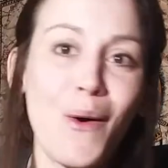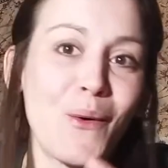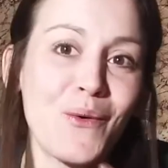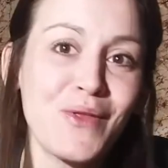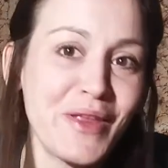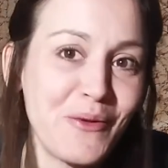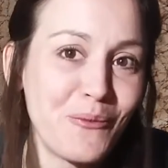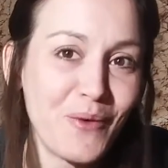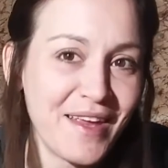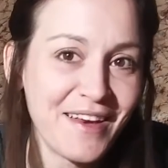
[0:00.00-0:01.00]
Only
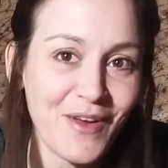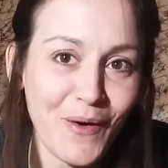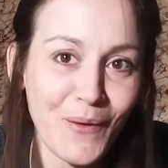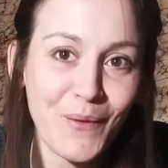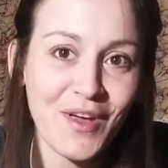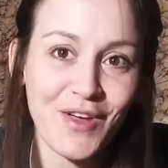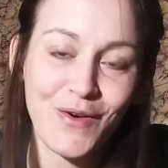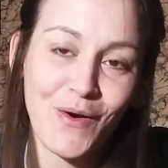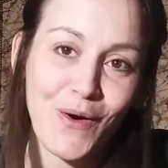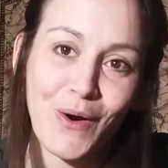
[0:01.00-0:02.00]
we know in
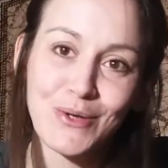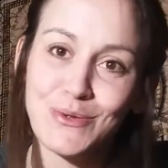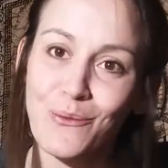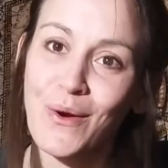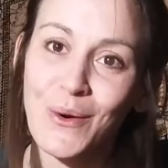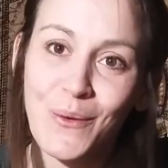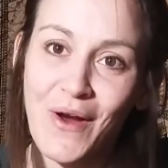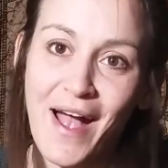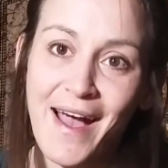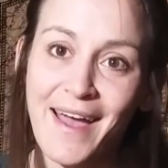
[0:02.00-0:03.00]
our hearts where we're
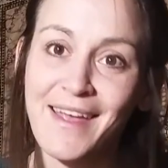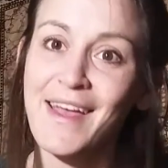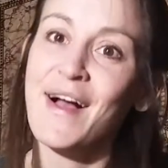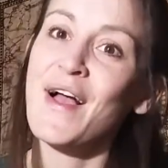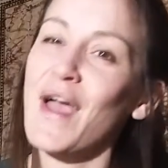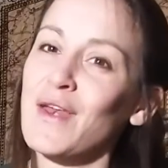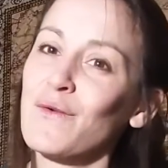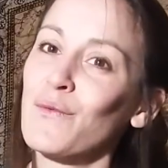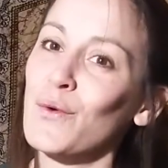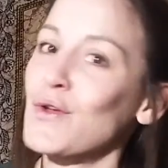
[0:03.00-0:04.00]
at. And
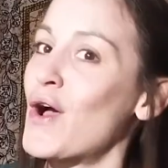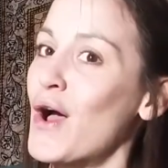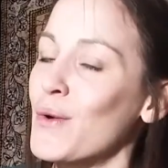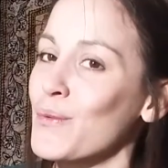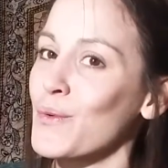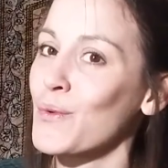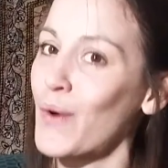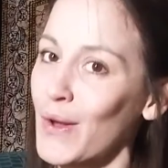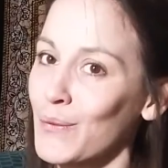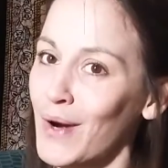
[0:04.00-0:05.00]
if we're not
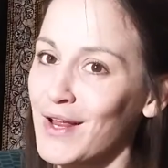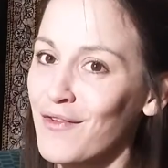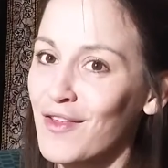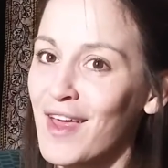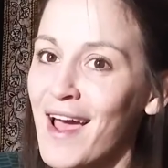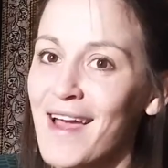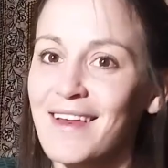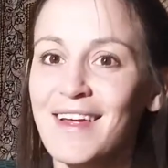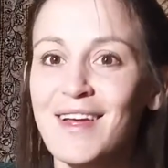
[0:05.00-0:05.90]
quite ready for that,